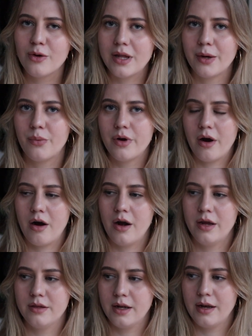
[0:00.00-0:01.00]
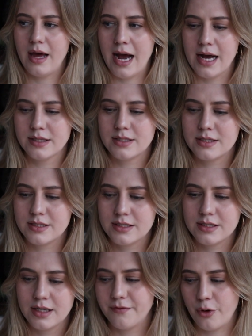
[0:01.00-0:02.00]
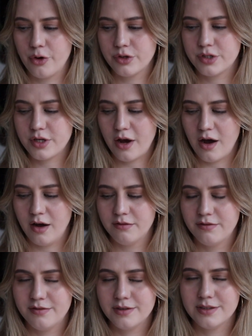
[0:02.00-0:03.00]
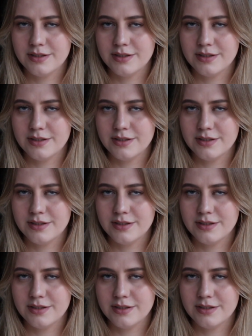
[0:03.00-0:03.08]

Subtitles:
Like, we are in the last verse of